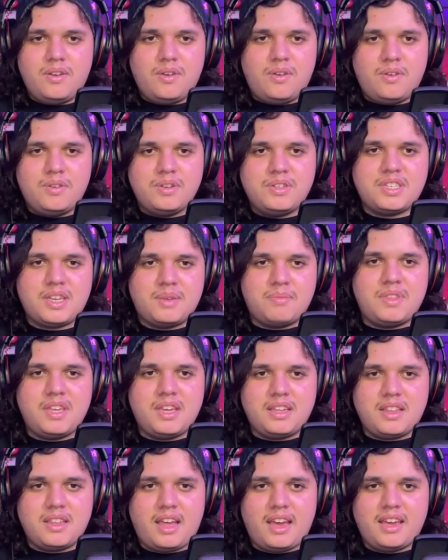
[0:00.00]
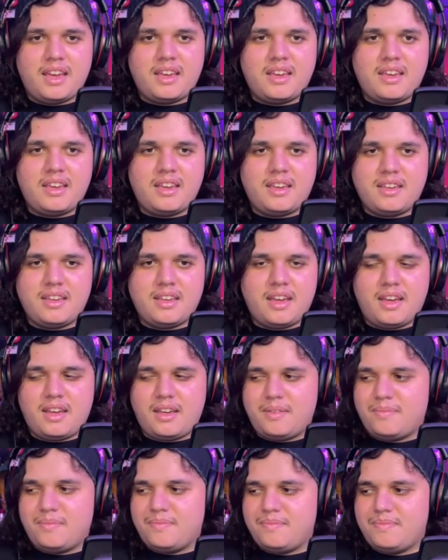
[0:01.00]
or something like
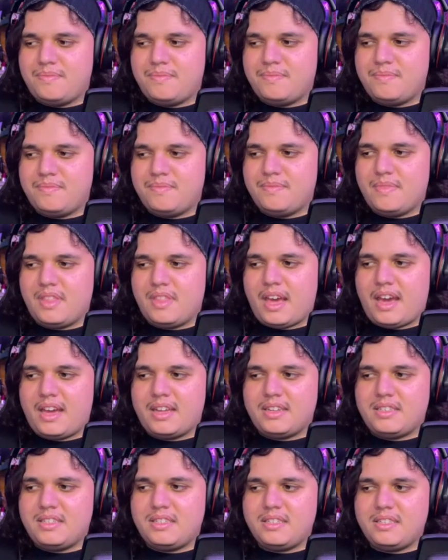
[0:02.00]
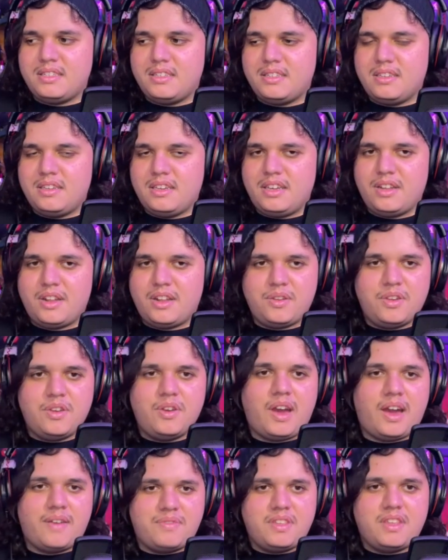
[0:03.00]
um, that you know
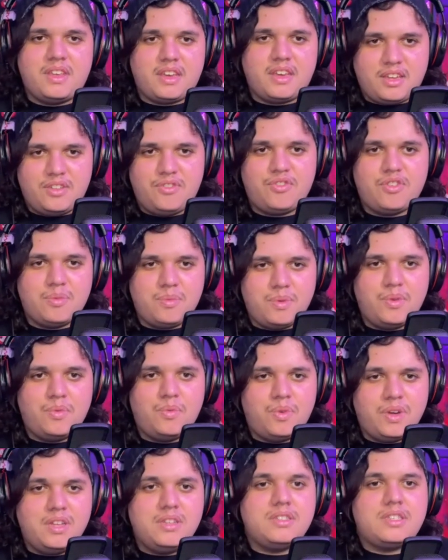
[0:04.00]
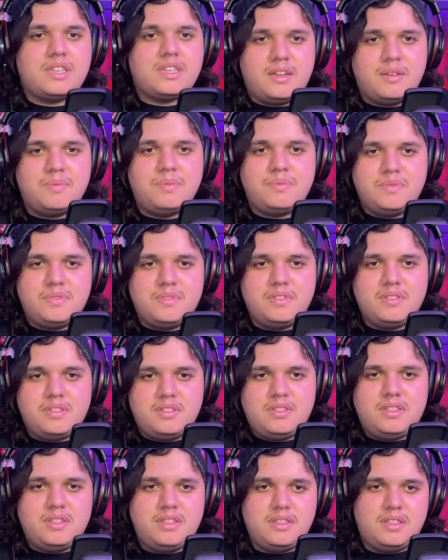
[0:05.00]
you have to like contribute Will's help,
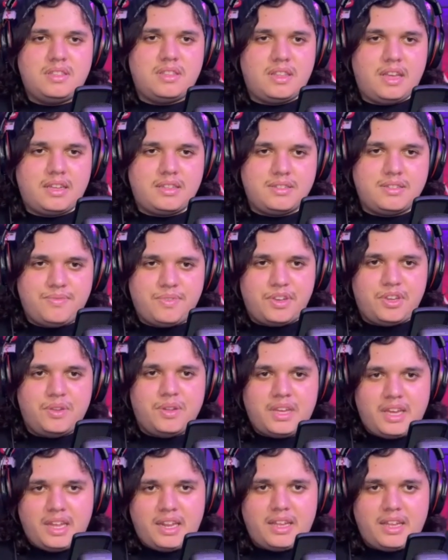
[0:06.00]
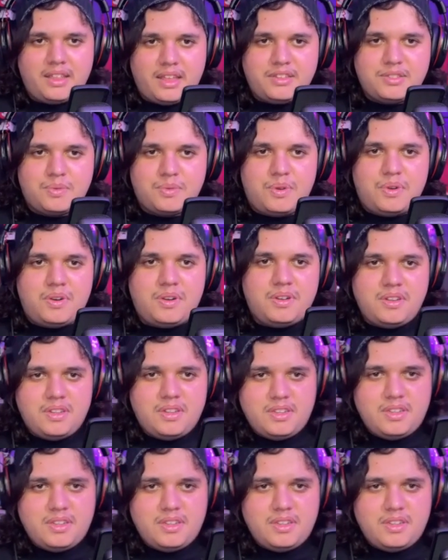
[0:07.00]
like for you to getting this role?